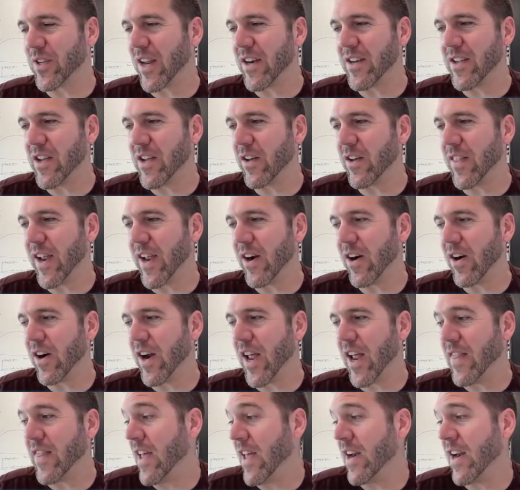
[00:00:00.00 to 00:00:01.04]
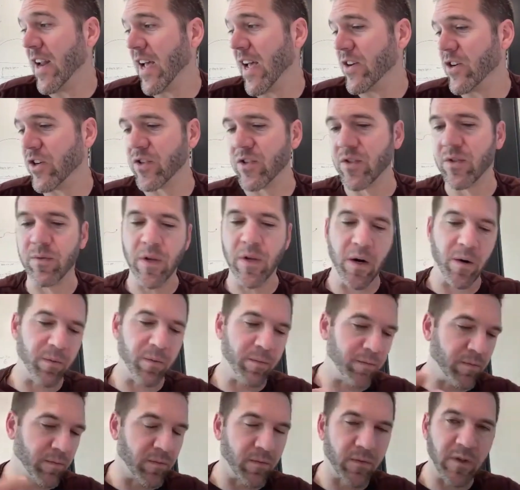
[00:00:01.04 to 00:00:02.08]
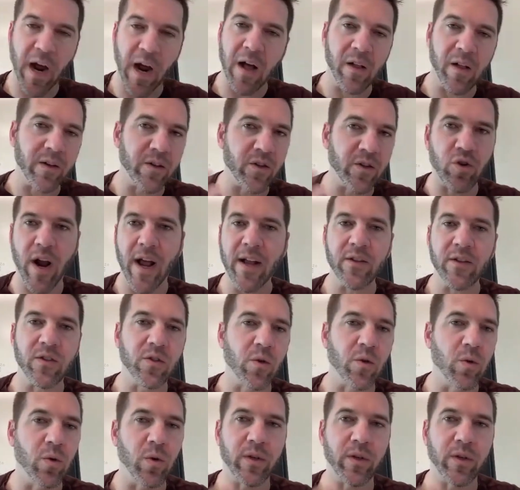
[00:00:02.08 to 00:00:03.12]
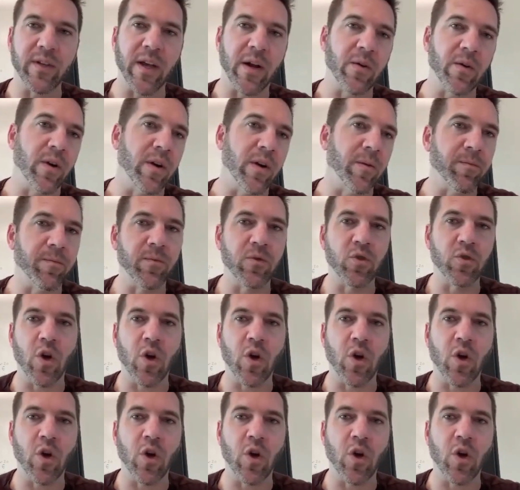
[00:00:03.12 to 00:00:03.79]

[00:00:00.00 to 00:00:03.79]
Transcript: kind of young there. And then I just, college, grad school, et cetera,